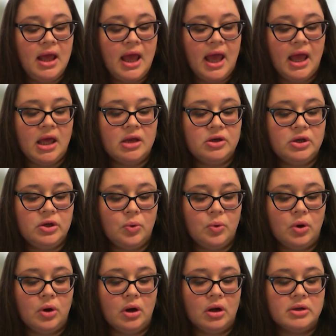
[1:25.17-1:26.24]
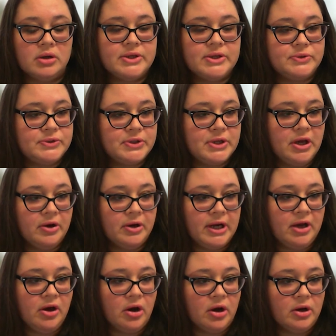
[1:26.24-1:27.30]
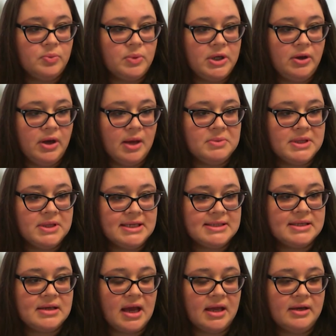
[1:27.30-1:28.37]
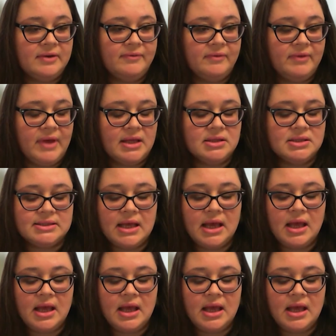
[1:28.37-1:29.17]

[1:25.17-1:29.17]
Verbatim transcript: and your social security card when you come to these kind of events.